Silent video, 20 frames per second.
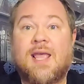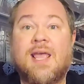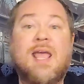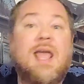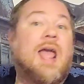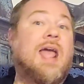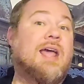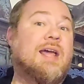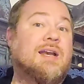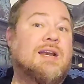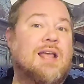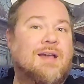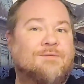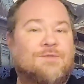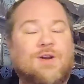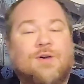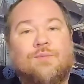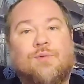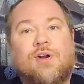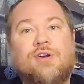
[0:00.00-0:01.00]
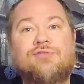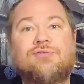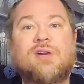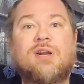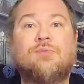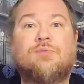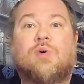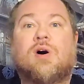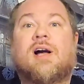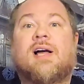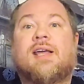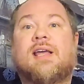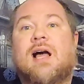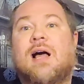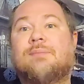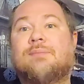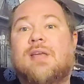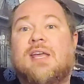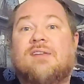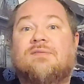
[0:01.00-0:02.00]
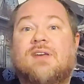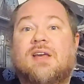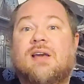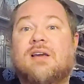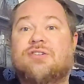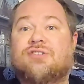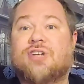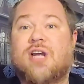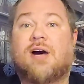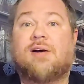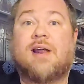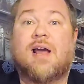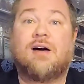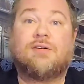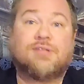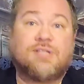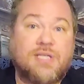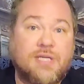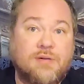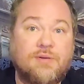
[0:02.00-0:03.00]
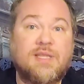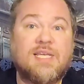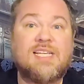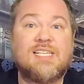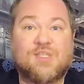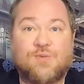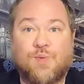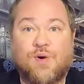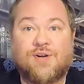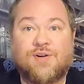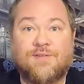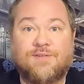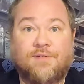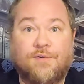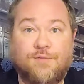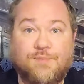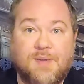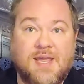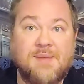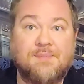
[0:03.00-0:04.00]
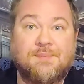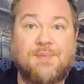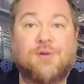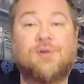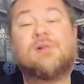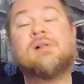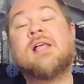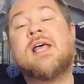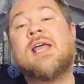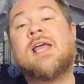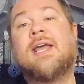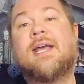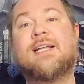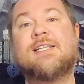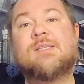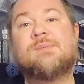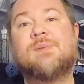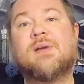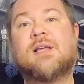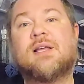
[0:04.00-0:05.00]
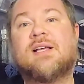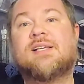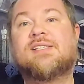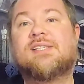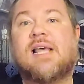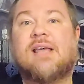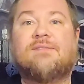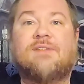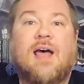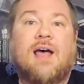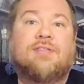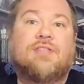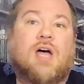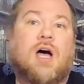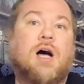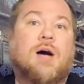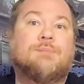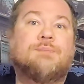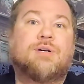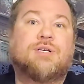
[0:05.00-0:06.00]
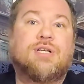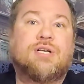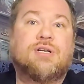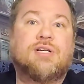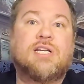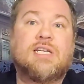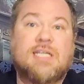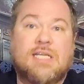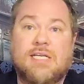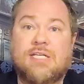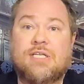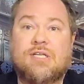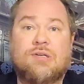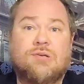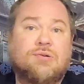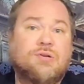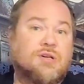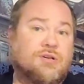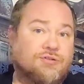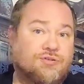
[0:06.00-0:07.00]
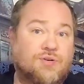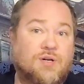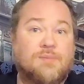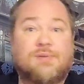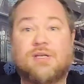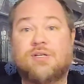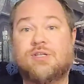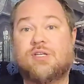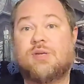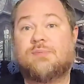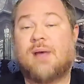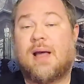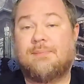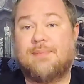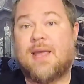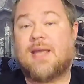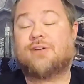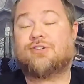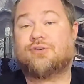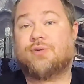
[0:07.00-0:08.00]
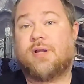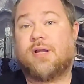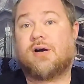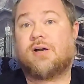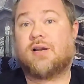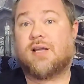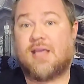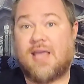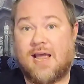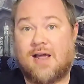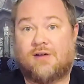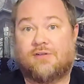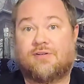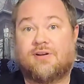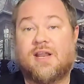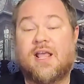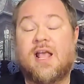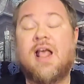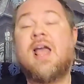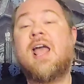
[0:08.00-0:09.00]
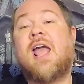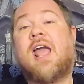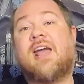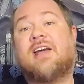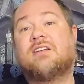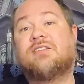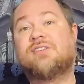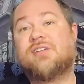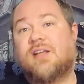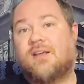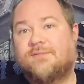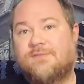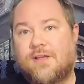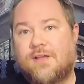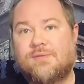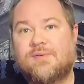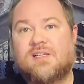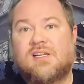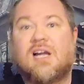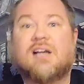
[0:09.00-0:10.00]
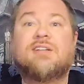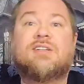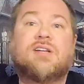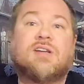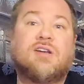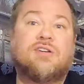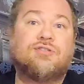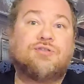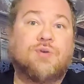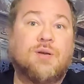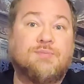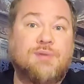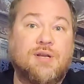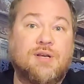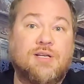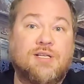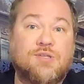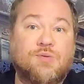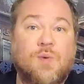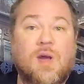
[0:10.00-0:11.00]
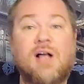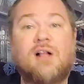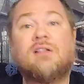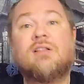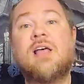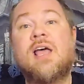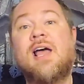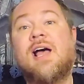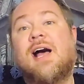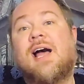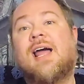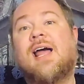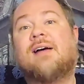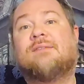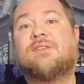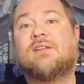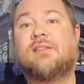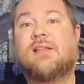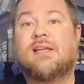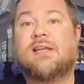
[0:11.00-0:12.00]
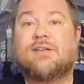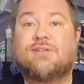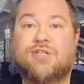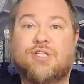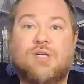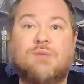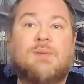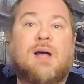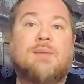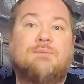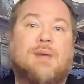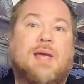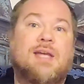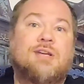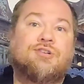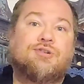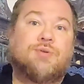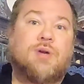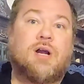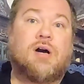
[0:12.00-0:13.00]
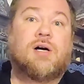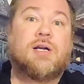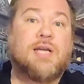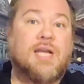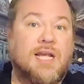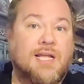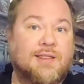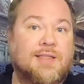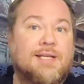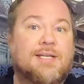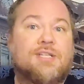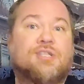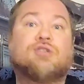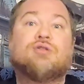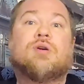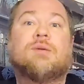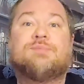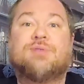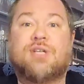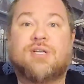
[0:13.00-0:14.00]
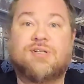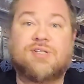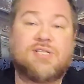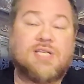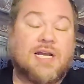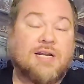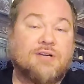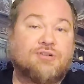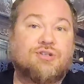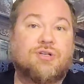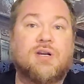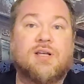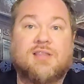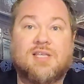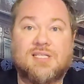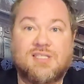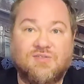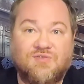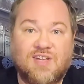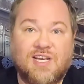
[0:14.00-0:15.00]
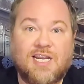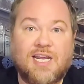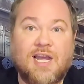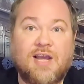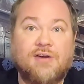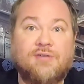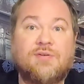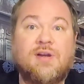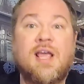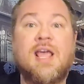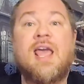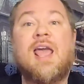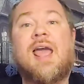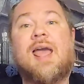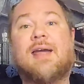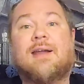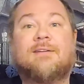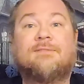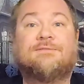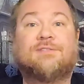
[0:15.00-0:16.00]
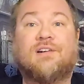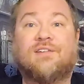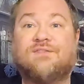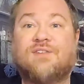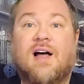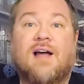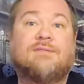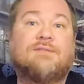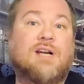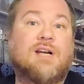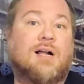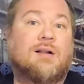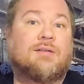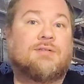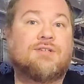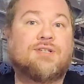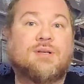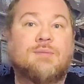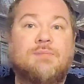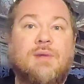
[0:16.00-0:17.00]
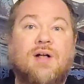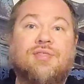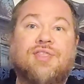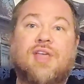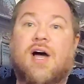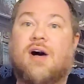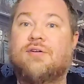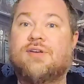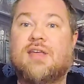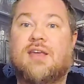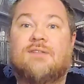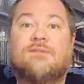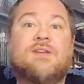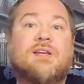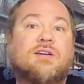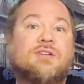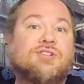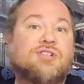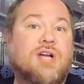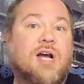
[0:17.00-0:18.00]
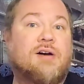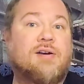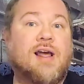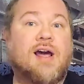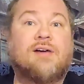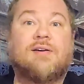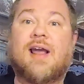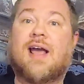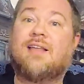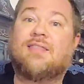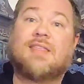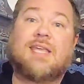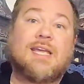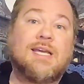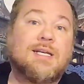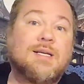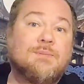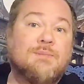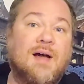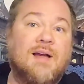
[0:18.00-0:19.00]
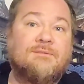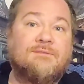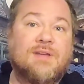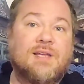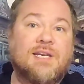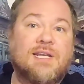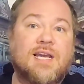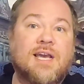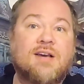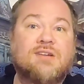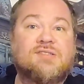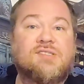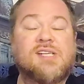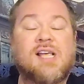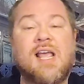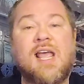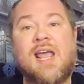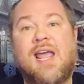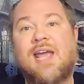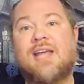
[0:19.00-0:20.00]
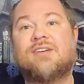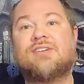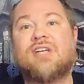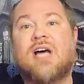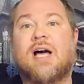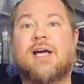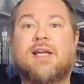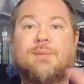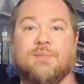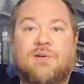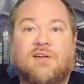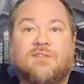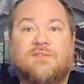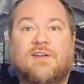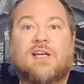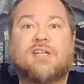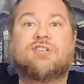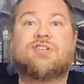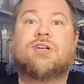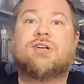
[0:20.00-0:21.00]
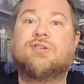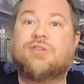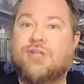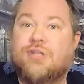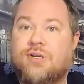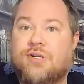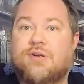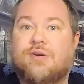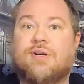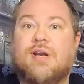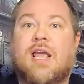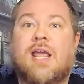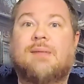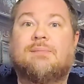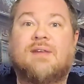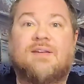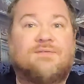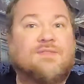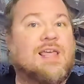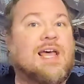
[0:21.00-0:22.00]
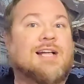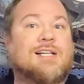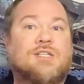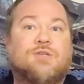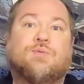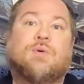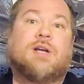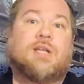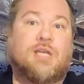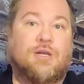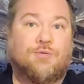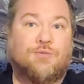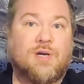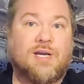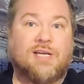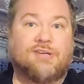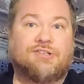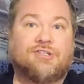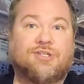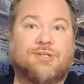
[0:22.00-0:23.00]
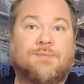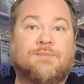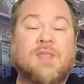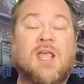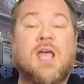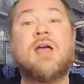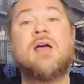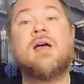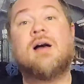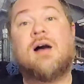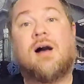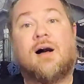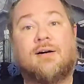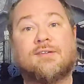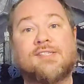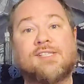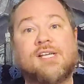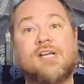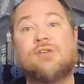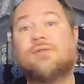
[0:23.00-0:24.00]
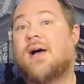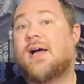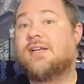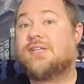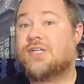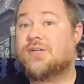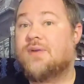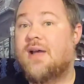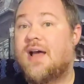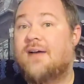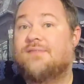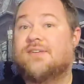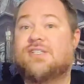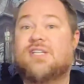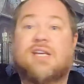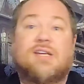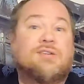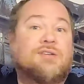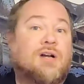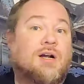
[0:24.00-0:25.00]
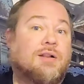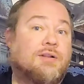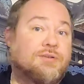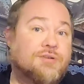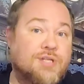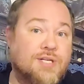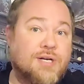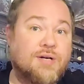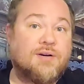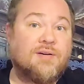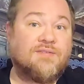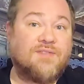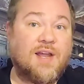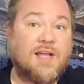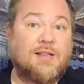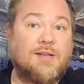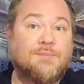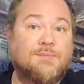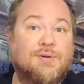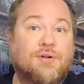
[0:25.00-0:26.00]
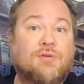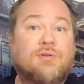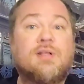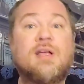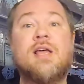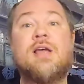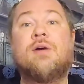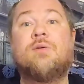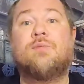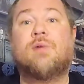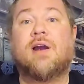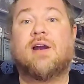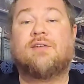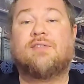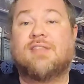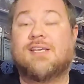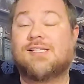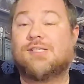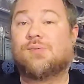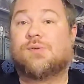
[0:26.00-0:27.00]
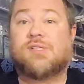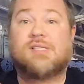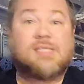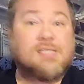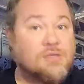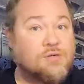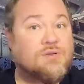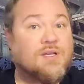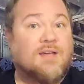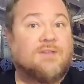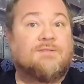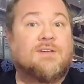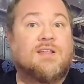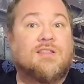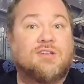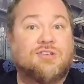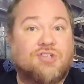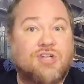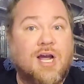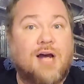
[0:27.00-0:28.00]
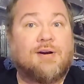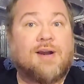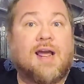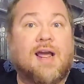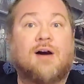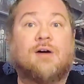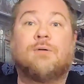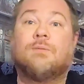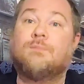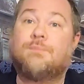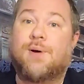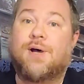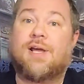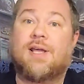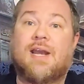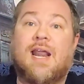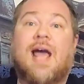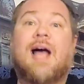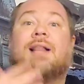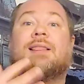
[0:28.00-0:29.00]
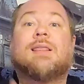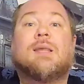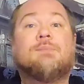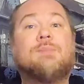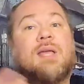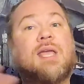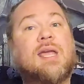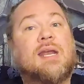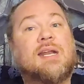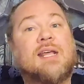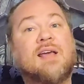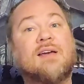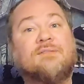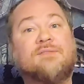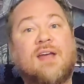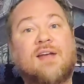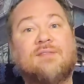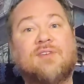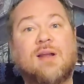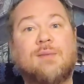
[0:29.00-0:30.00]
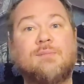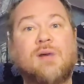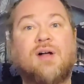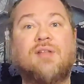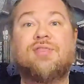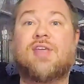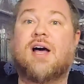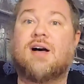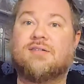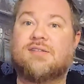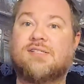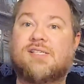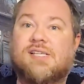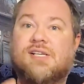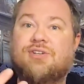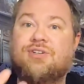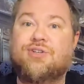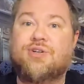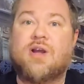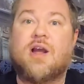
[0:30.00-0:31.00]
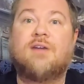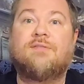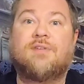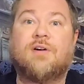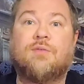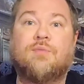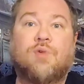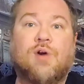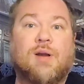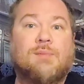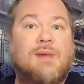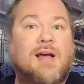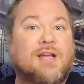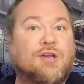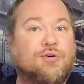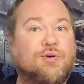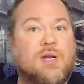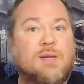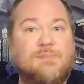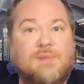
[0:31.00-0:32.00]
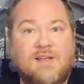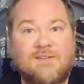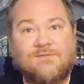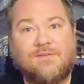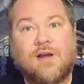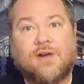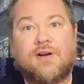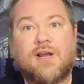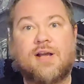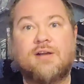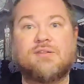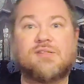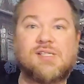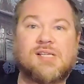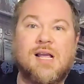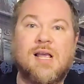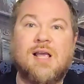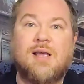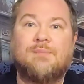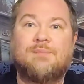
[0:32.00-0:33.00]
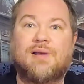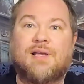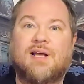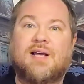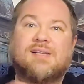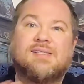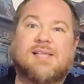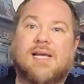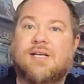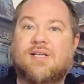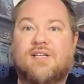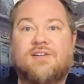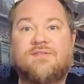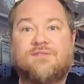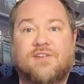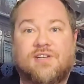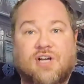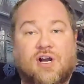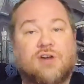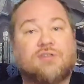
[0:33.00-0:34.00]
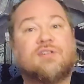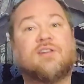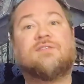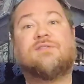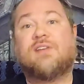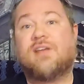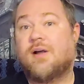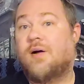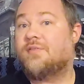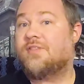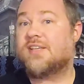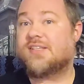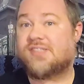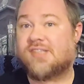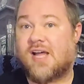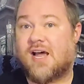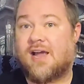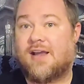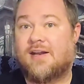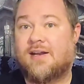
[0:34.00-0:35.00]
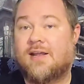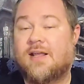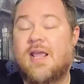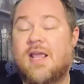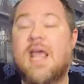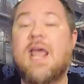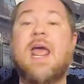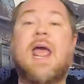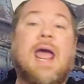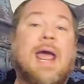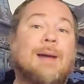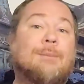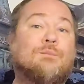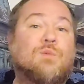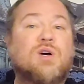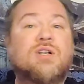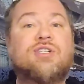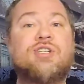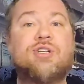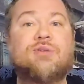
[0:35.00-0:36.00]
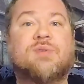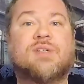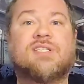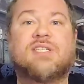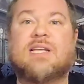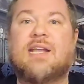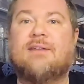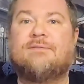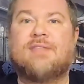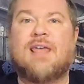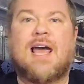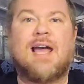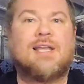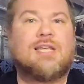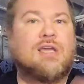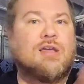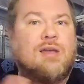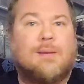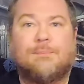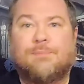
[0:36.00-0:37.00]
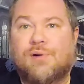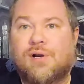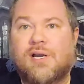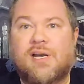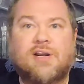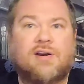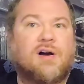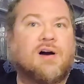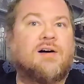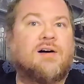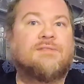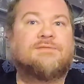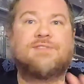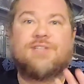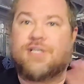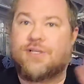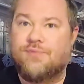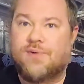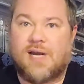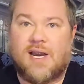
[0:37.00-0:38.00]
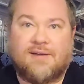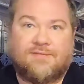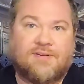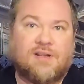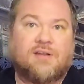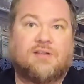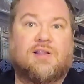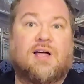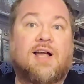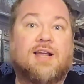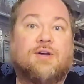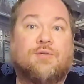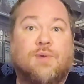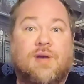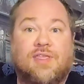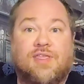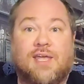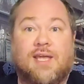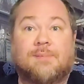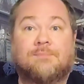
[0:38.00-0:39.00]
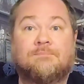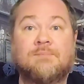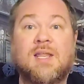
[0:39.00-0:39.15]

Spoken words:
And if you're wondering why I'm giving a shout out to these wonderful people, it's because they've had the opportunity to contribute to my Patreon account. And if you would like to contribute as well, I have a link to my Patreon in the description section of this video, and for $5 a month, I'll give you a shout out at the end of my videos and tie a profession to your name if that's what you wish. Also, I do have a $10 tier available where this will still give you the shout out, but at the beginning of every month, I'll send you over one of my creepy photos because I do photography on the side. And once you receive that, you can print it off, do whatever you like with it.